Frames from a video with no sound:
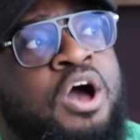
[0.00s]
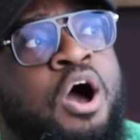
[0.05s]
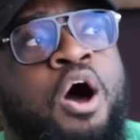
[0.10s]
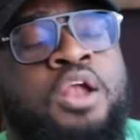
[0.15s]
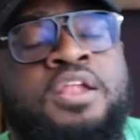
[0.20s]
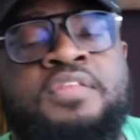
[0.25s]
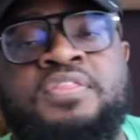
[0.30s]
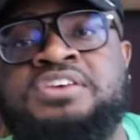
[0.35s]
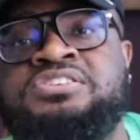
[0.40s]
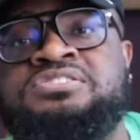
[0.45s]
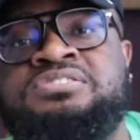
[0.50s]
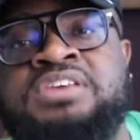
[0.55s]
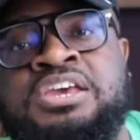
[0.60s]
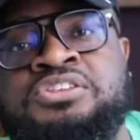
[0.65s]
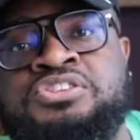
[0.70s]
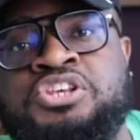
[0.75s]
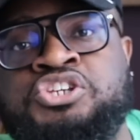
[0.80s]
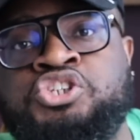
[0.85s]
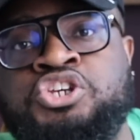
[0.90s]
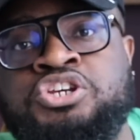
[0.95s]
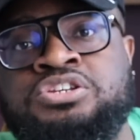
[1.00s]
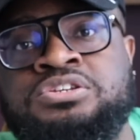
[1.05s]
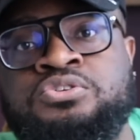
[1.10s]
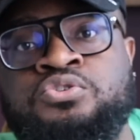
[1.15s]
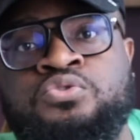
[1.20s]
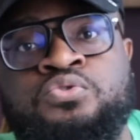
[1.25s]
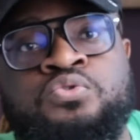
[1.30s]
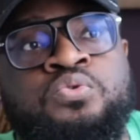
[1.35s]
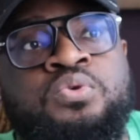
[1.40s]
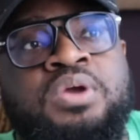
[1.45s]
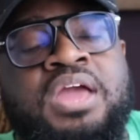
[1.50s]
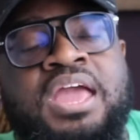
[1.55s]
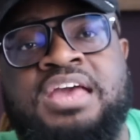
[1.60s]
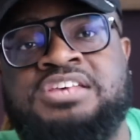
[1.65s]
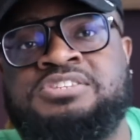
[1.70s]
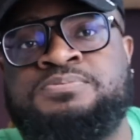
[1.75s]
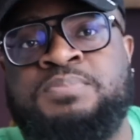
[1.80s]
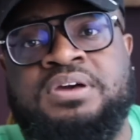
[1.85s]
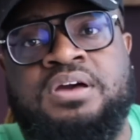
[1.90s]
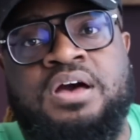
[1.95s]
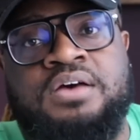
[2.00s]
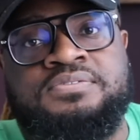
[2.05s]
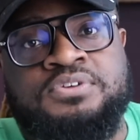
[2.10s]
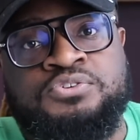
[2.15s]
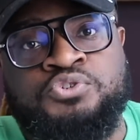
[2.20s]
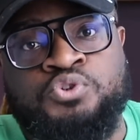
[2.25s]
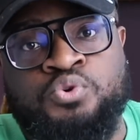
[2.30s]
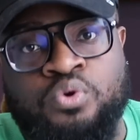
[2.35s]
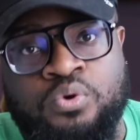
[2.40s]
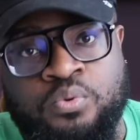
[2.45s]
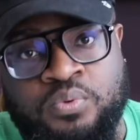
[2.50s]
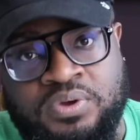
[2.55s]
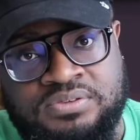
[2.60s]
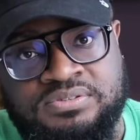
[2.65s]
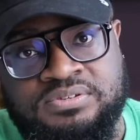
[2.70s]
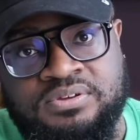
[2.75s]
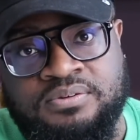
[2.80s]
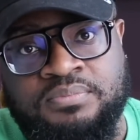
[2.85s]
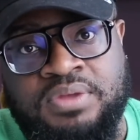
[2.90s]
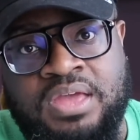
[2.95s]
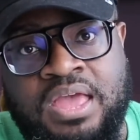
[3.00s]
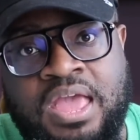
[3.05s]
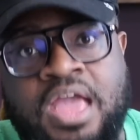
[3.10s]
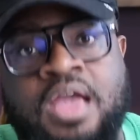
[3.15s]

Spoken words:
All of these things that she do is because of tourism,